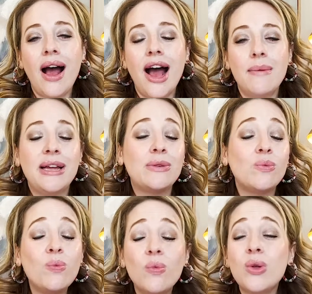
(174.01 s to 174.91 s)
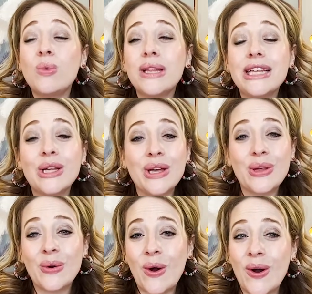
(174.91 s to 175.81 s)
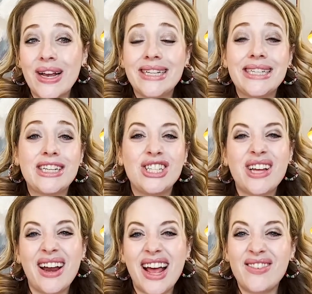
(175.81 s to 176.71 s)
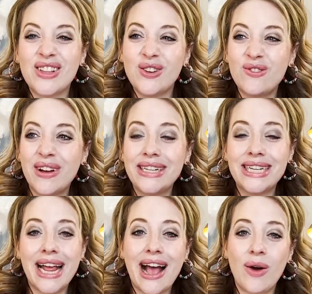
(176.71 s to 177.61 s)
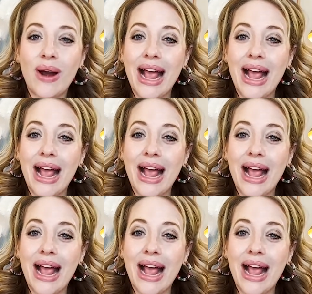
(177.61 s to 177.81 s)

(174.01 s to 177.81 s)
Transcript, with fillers: and really look at their gardens and just kind of have a little fun day out